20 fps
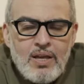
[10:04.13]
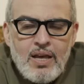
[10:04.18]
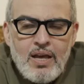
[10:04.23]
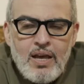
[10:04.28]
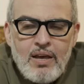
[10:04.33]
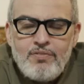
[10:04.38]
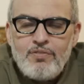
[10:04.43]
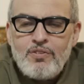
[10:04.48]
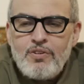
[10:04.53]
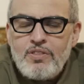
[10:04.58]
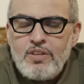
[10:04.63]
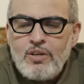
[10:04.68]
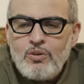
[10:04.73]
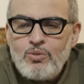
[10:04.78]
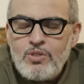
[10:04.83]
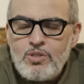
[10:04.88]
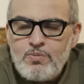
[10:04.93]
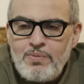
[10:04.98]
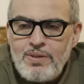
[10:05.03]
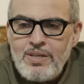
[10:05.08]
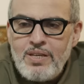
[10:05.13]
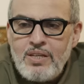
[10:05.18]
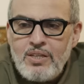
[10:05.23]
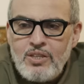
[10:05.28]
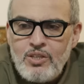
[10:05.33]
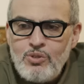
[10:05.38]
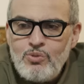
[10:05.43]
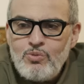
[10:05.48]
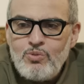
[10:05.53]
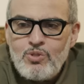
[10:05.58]
Everything was being
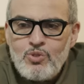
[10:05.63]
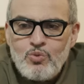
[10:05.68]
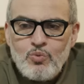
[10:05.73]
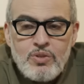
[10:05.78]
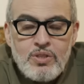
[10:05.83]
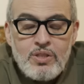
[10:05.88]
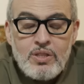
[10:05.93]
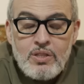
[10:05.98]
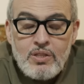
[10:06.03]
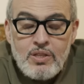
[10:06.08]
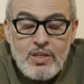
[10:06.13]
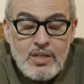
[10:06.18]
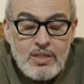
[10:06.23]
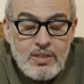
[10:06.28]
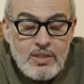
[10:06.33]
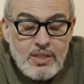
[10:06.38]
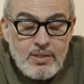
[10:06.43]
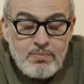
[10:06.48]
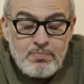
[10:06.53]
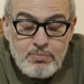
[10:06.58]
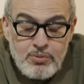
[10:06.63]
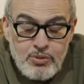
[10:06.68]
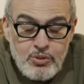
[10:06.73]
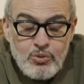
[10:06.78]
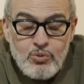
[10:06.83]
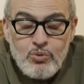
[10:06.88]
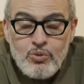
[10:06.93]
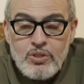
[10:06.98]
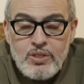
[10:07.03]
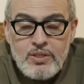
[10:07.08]
used
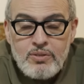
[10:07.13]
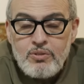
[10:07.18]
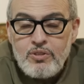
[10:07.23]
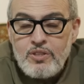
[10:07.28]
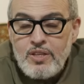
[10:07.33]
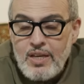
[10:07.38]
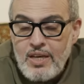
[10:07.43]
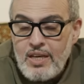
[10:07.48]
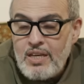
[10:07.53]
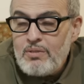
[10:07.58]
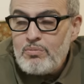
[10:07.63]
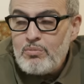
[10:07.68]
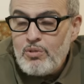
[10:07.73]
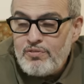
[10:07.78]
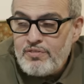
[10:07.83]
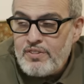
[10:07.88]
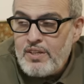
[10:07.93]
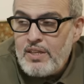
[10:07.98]
purely with the aim of